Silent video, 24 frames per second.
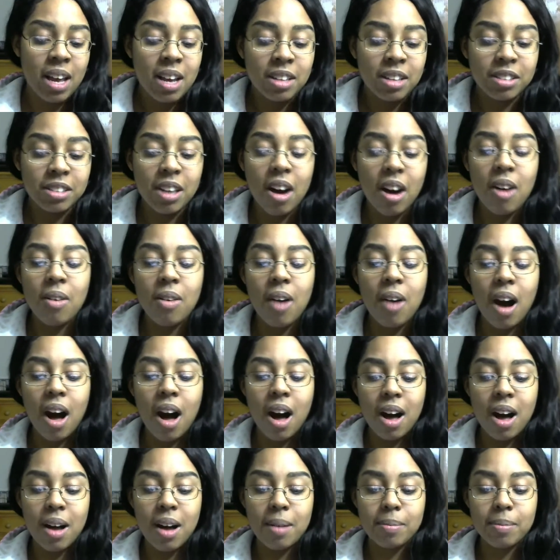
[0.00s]
So
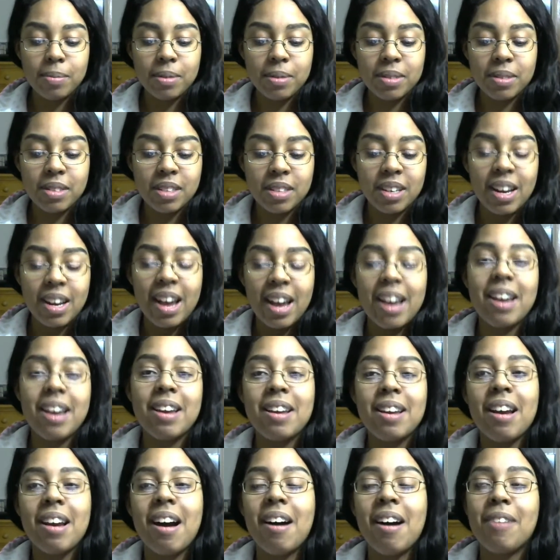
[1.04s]

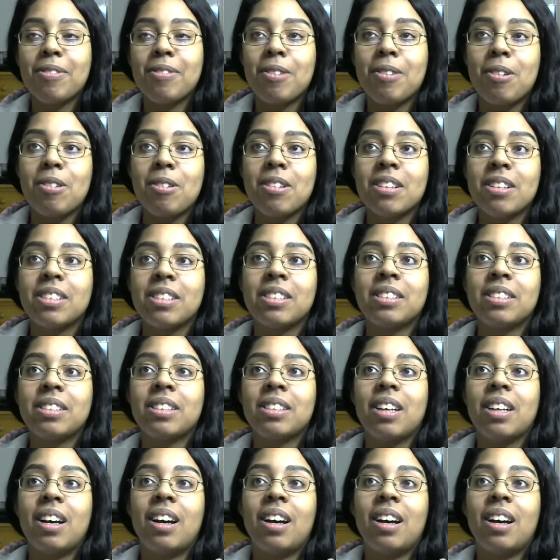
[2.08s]
tonight, of course,